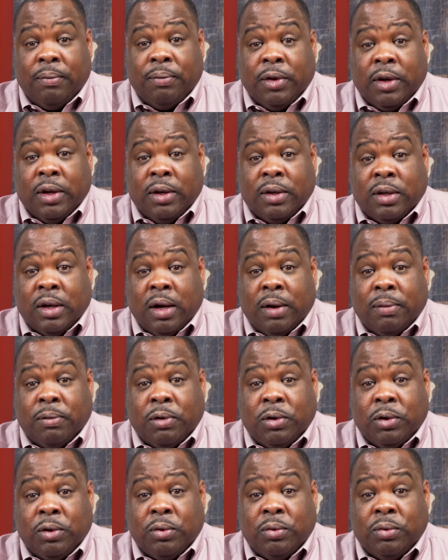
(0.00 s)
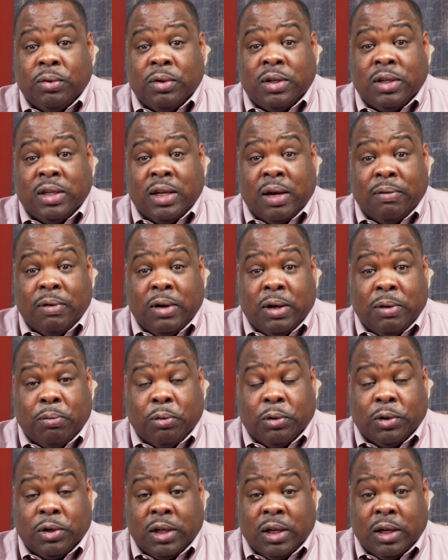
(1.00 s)
is up to
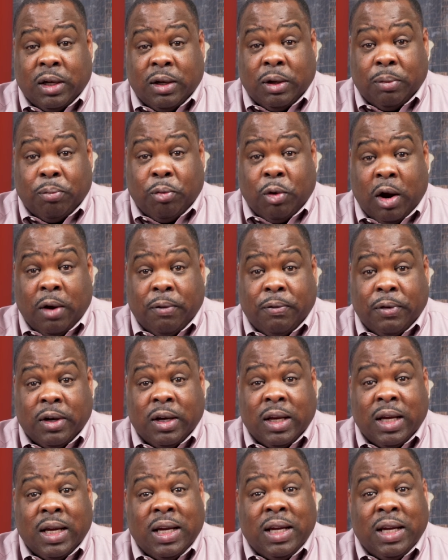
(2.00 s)
70% of the profit,